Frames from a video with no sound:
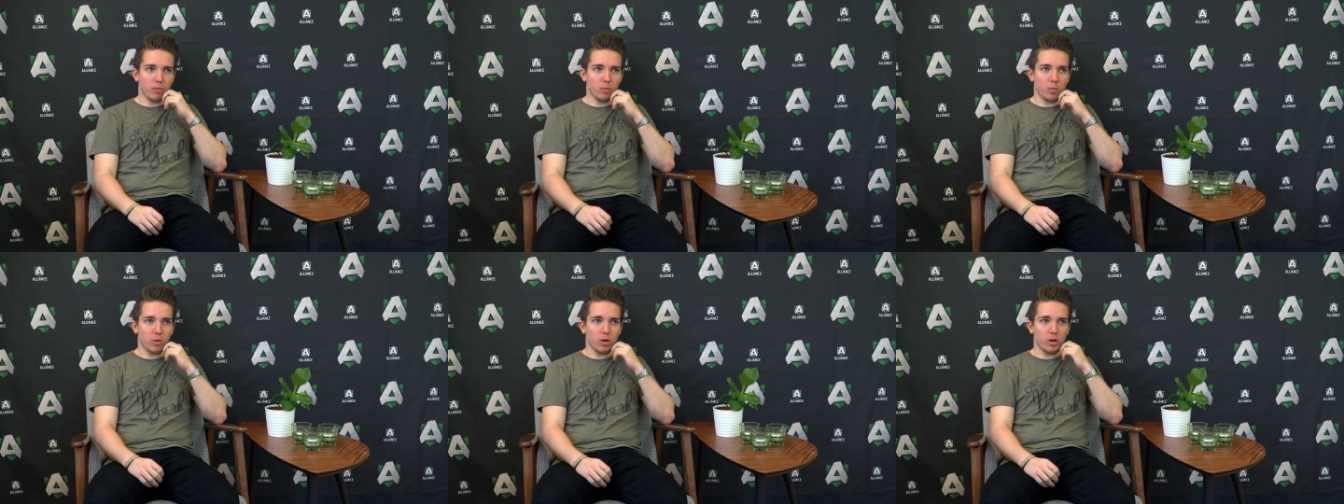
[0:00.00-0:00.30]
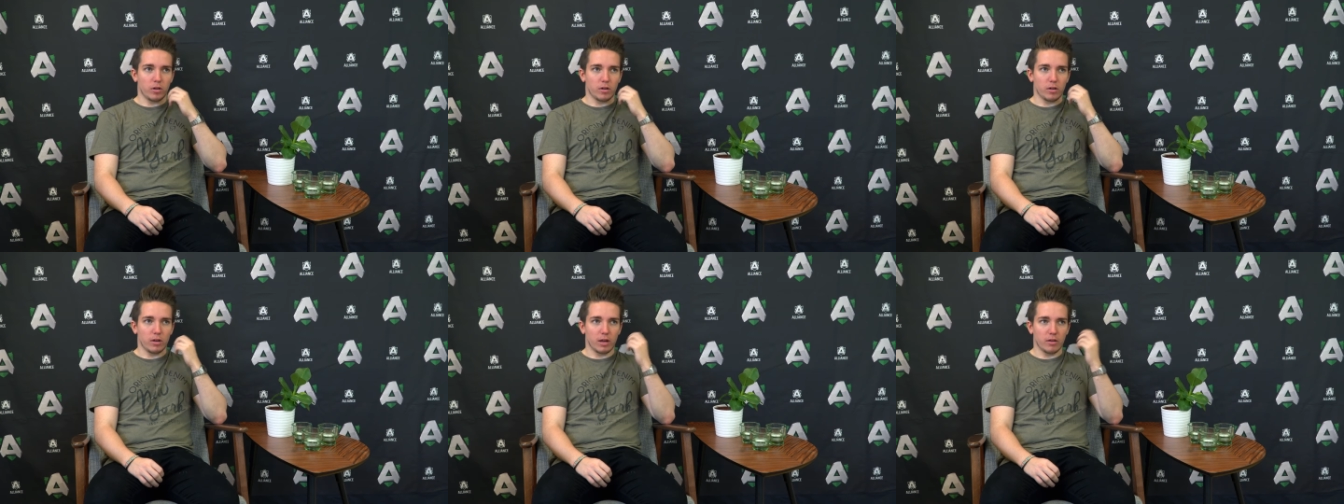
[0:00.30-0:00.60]

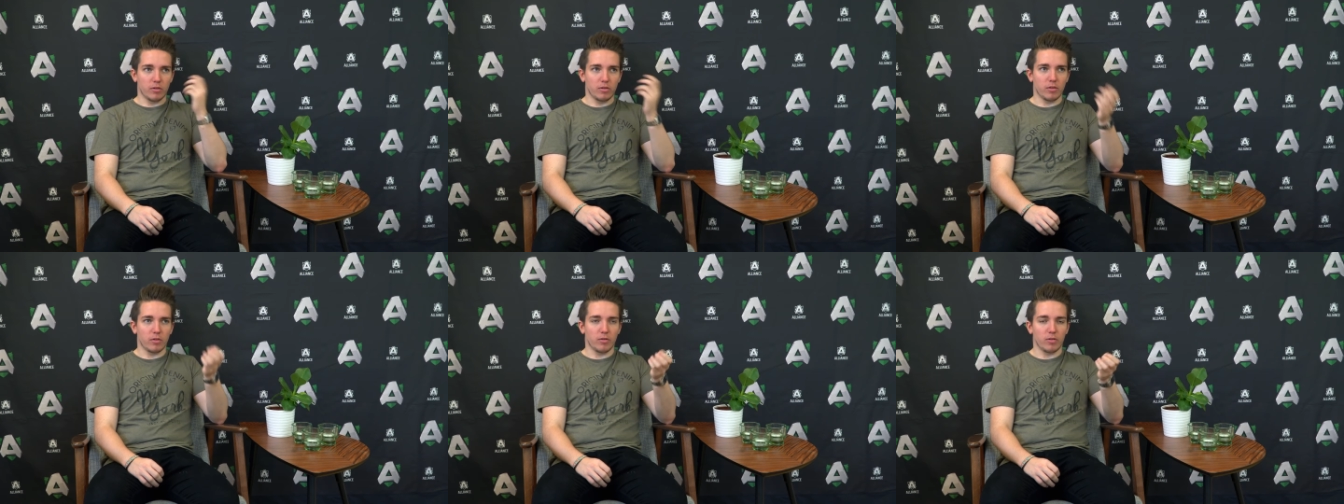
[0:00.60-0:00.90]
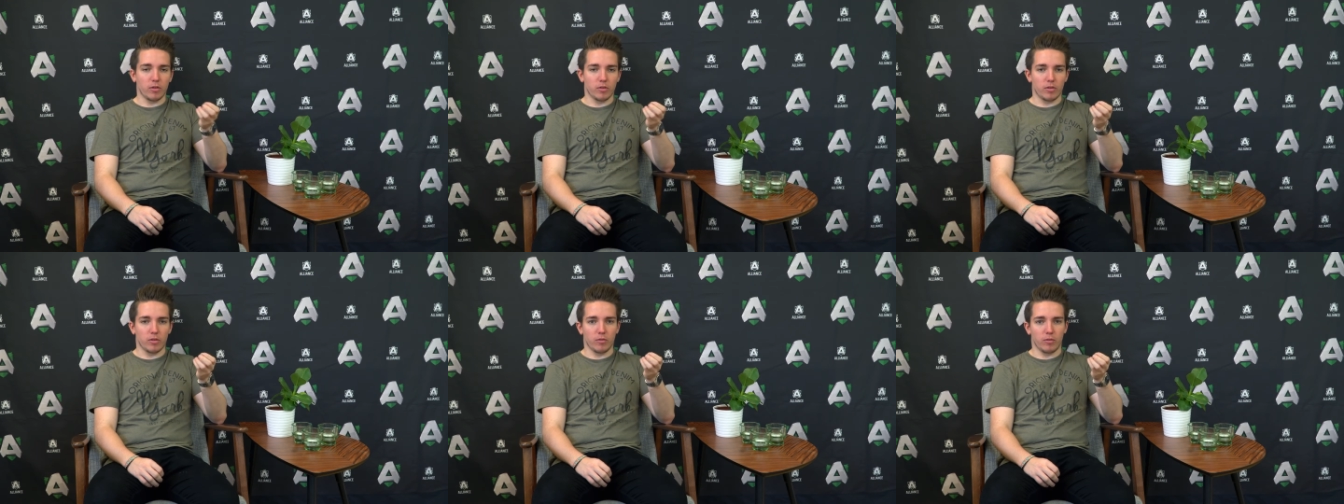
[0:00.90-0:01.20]
What Knights of the
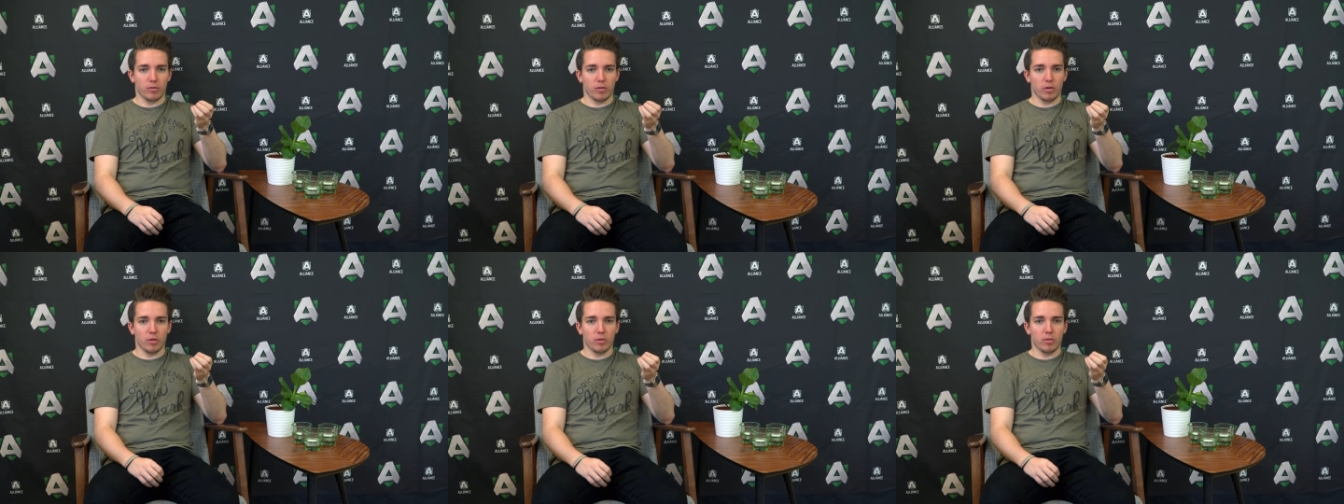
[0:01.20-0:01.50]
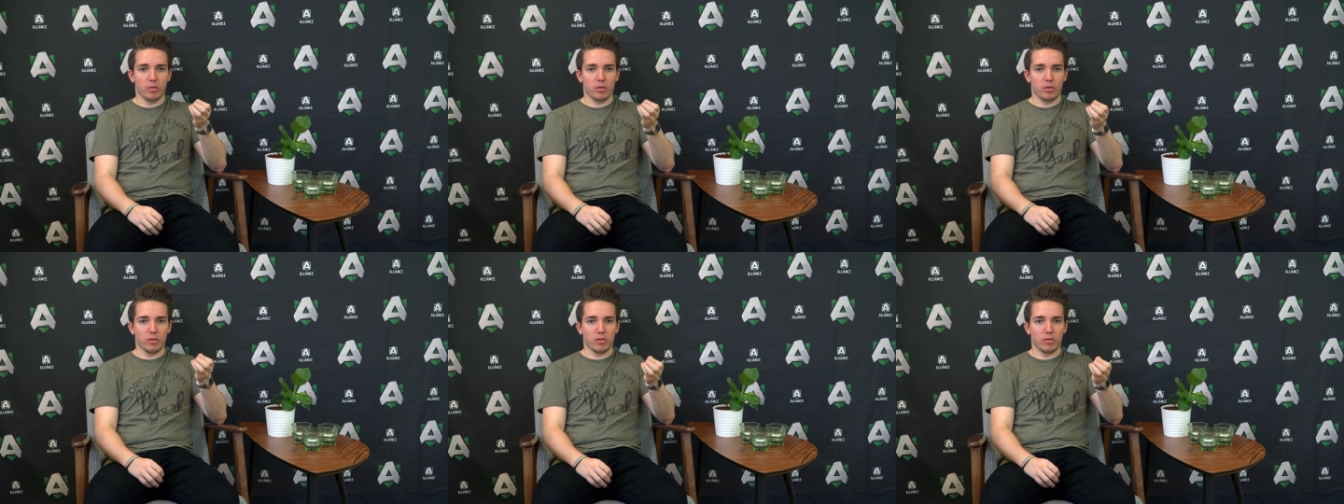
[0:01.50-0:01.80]
Frozen
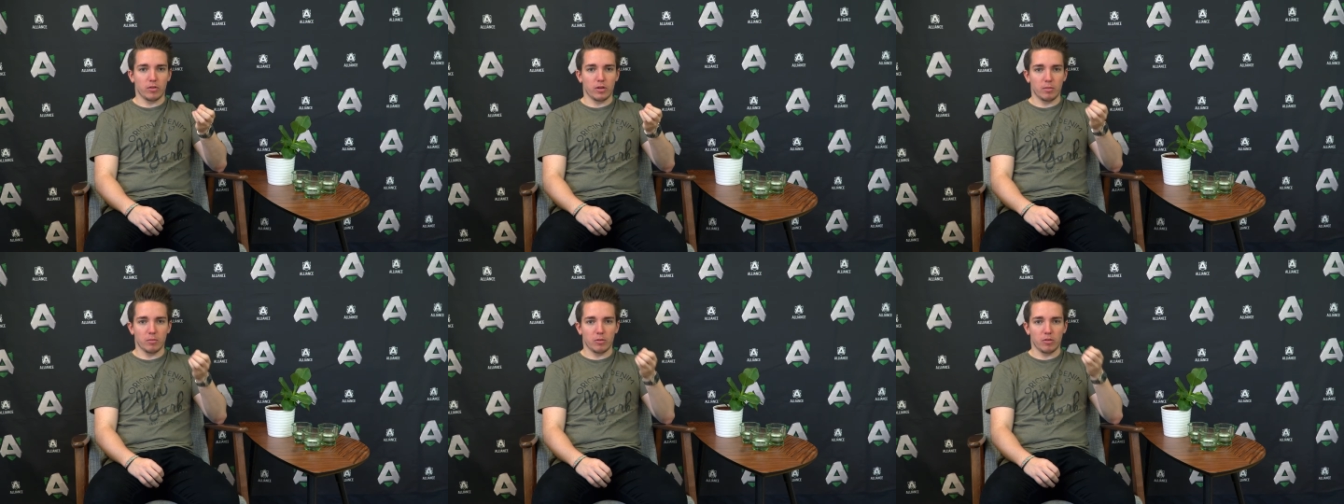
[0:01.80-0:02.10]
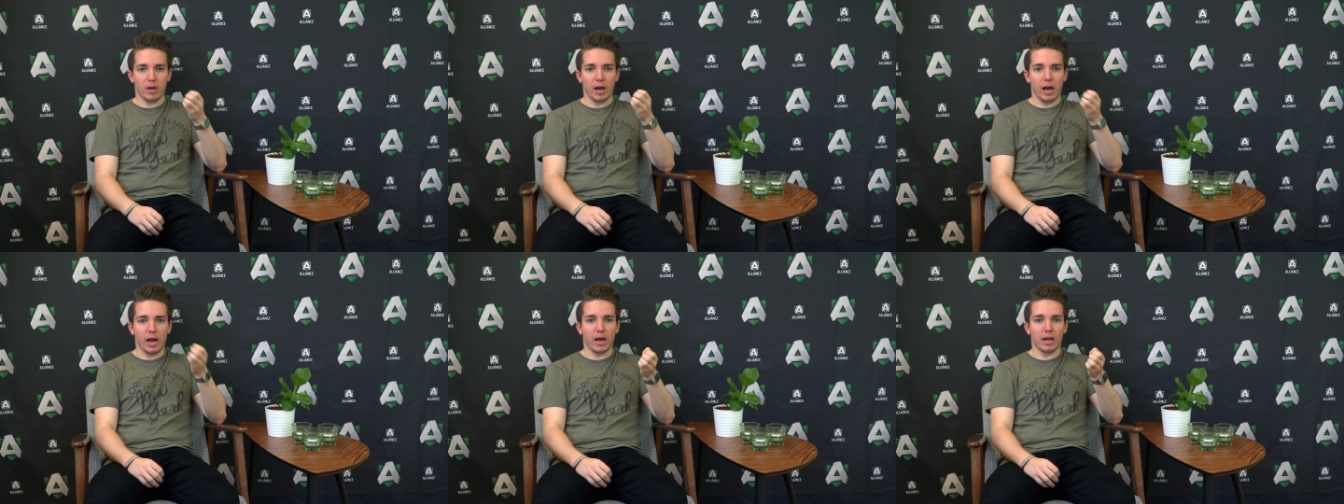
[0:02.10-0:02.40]
Throne seems
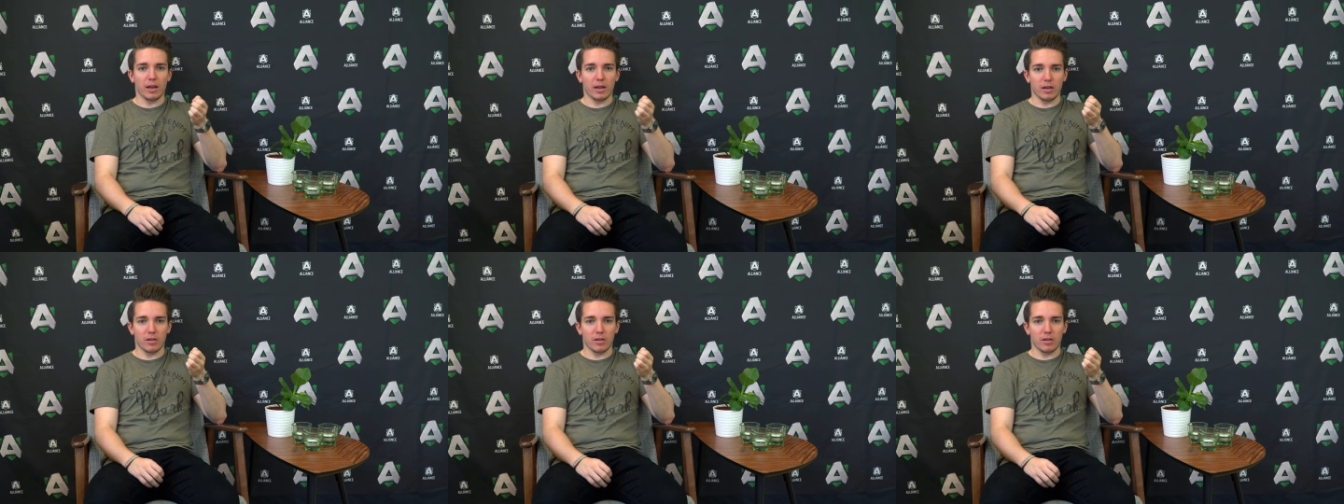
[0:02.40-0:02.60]
to add